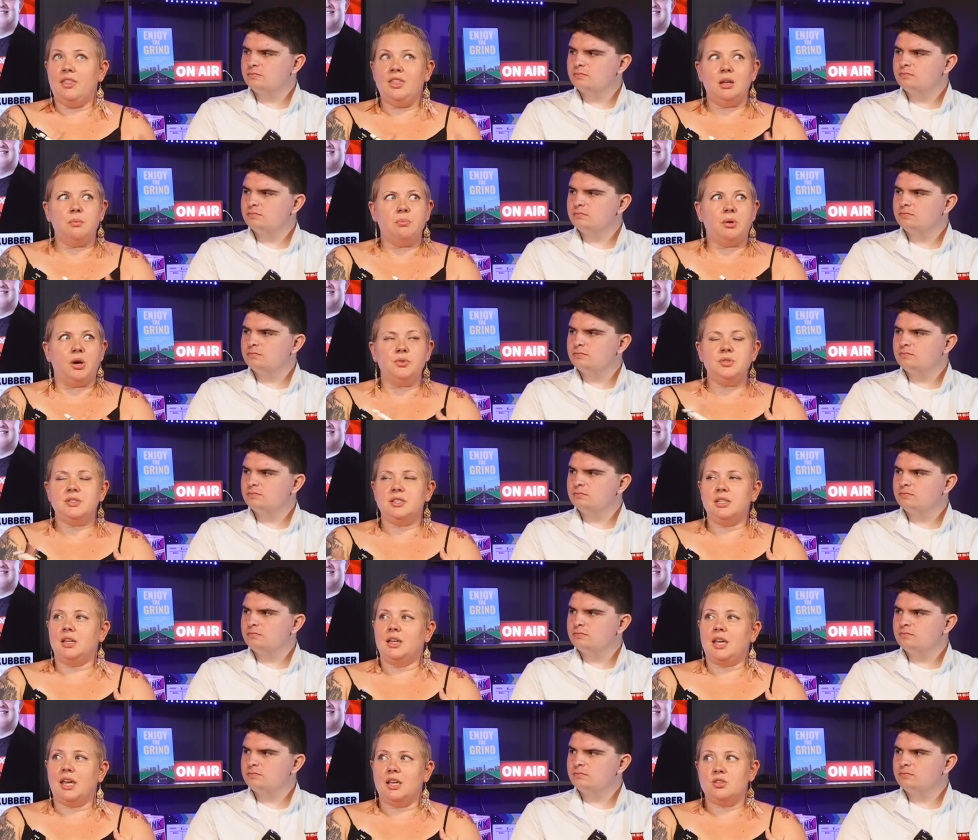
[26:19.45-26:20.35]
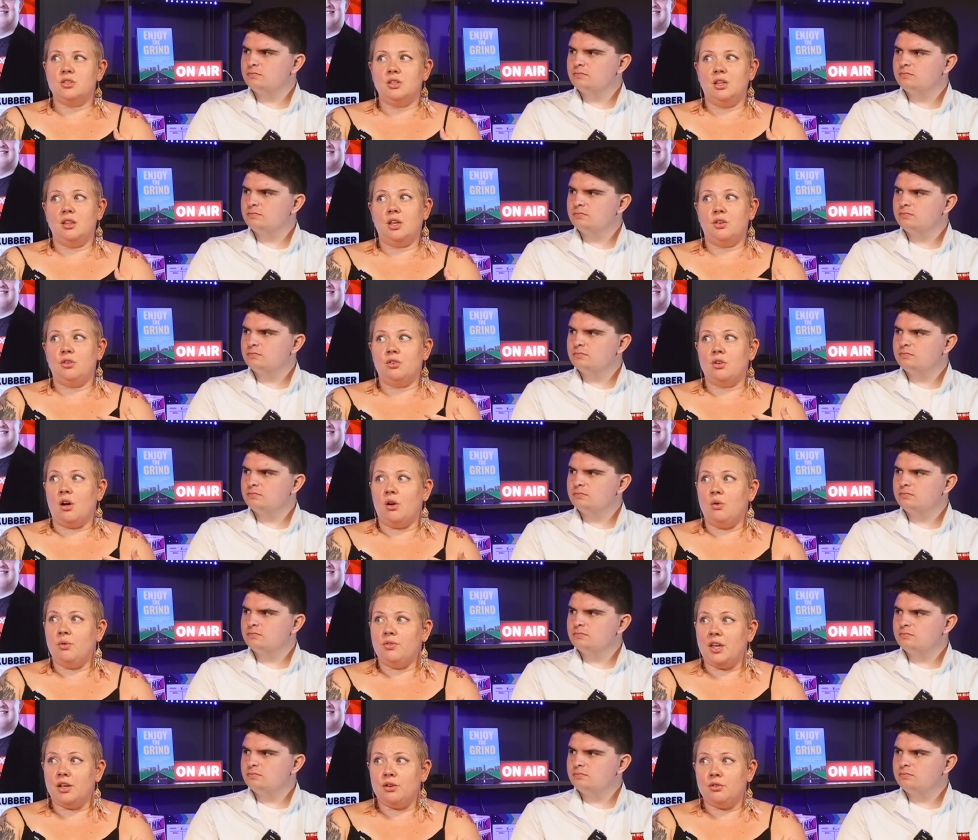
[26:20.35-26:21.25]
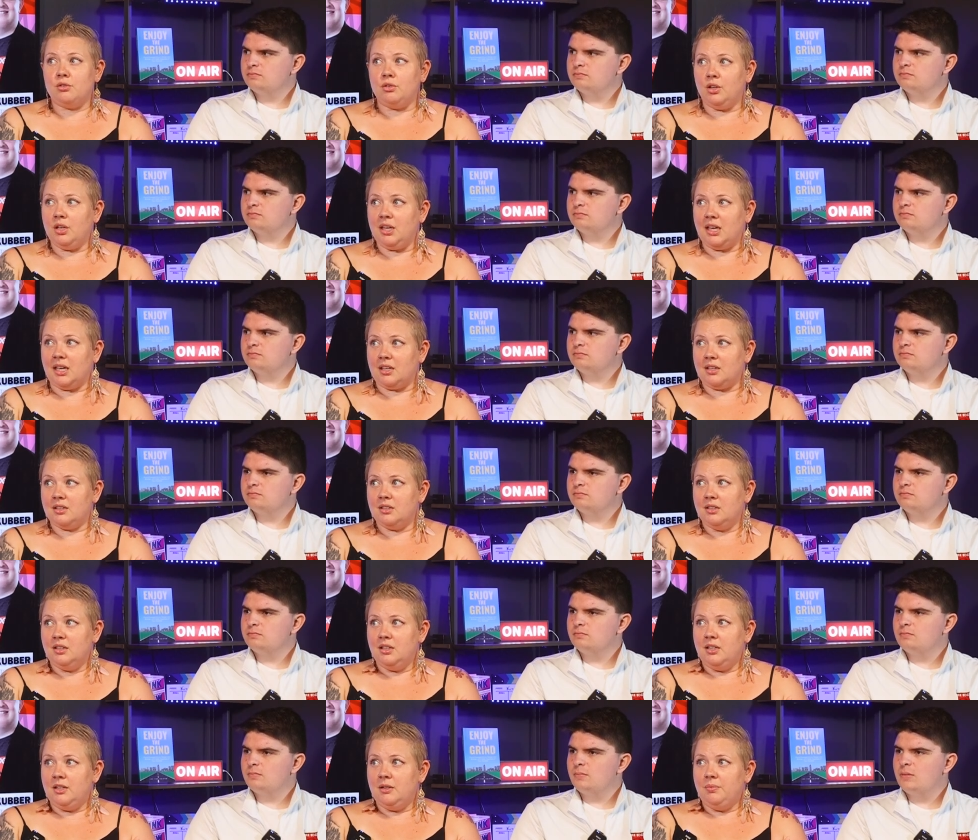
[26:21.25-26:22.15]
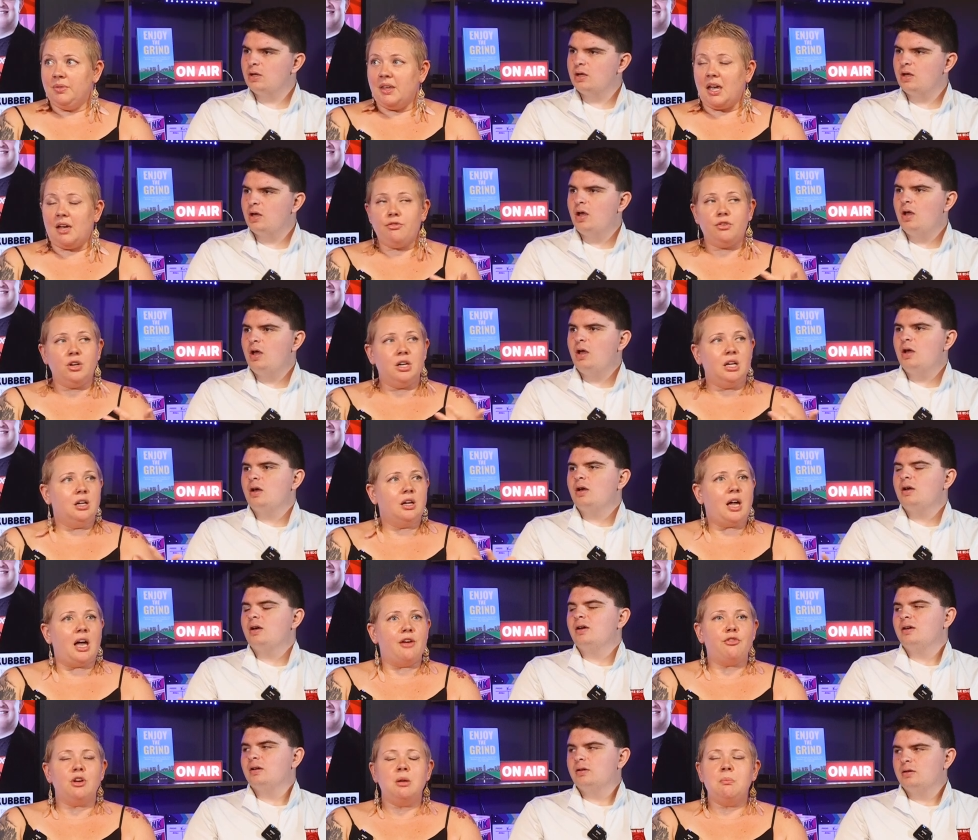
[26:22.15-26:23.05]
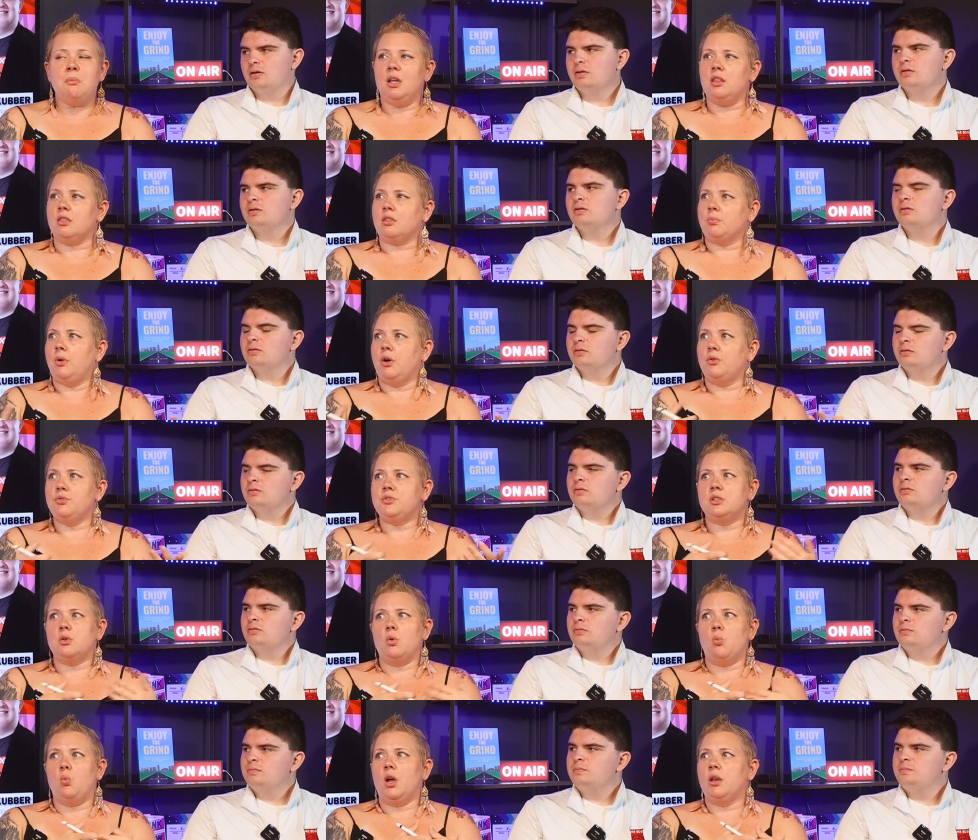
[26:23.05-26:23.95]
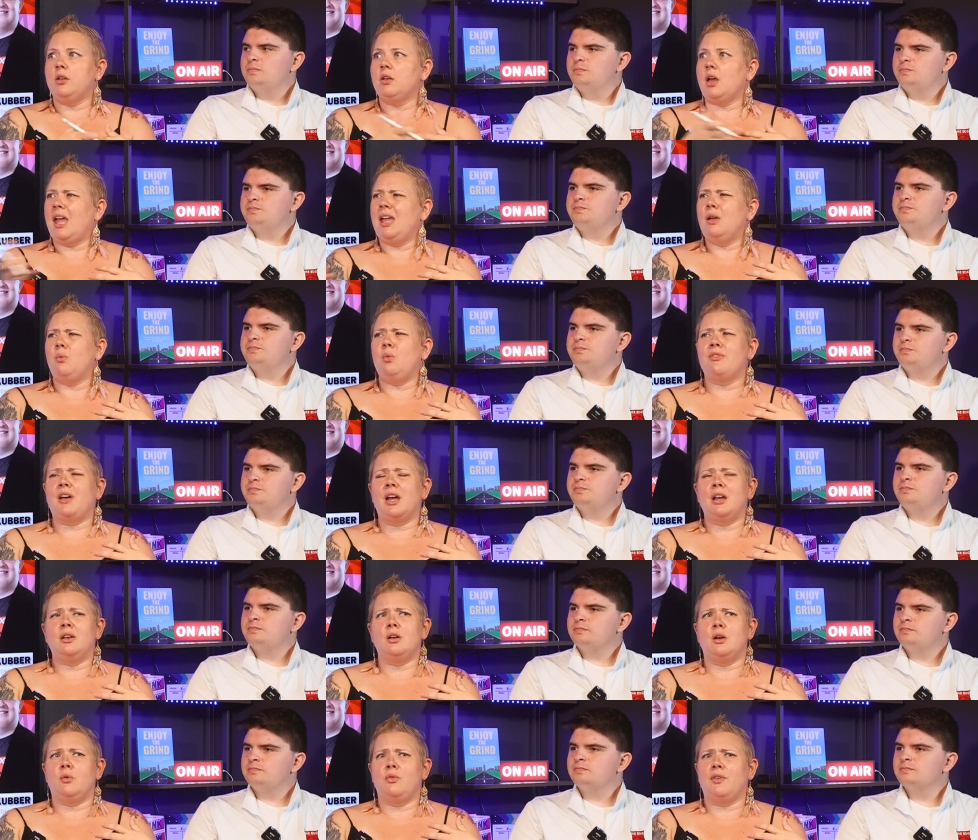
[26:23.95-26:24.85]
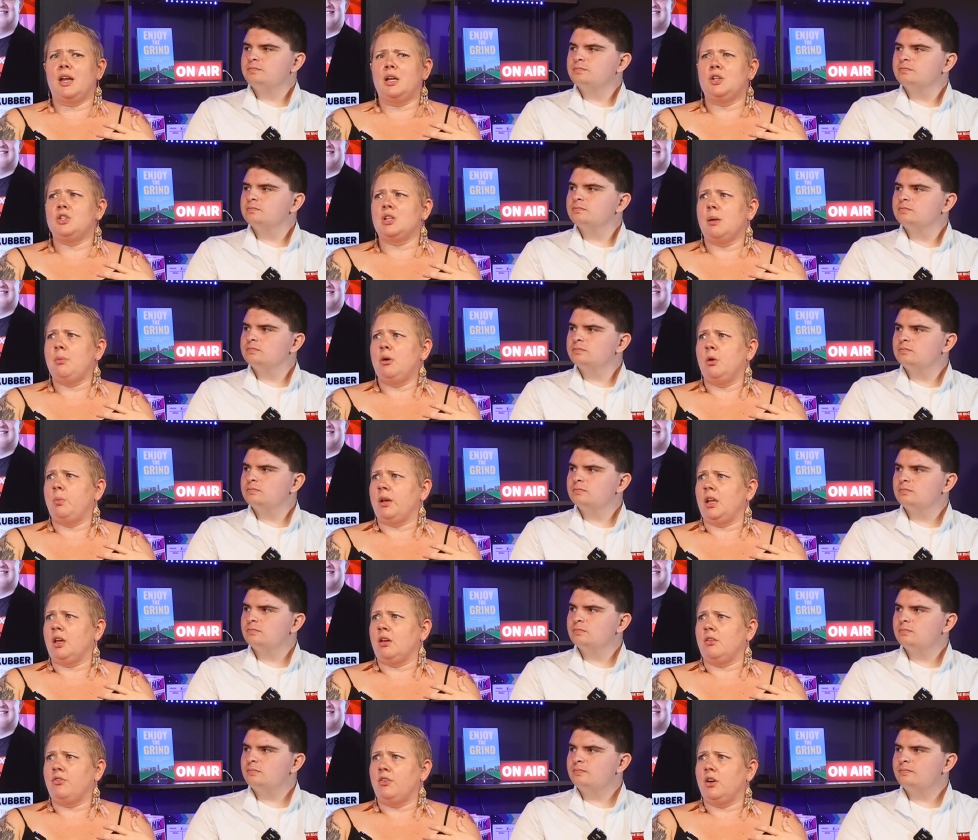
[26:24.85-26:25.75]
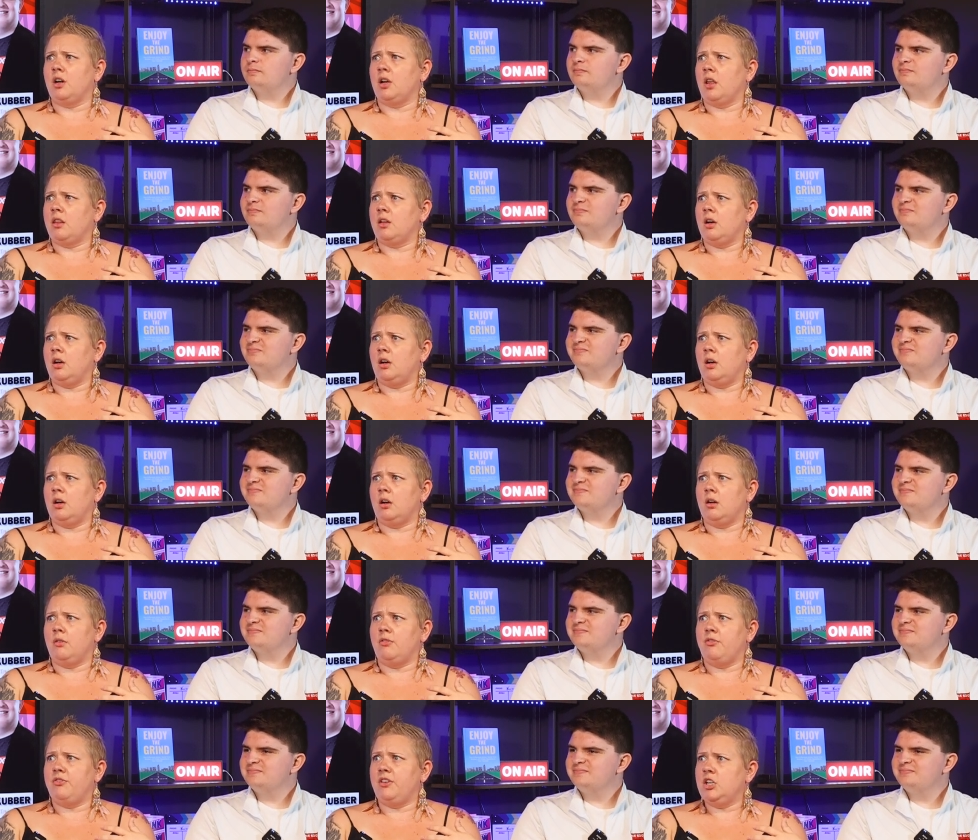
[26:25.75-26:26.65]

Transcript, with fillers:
Speaker 1: and then posting occasionally that you're out that you're looking. Yeah, every sure. every month, post one. Hey, we've got a we've got a job opening for another yeah.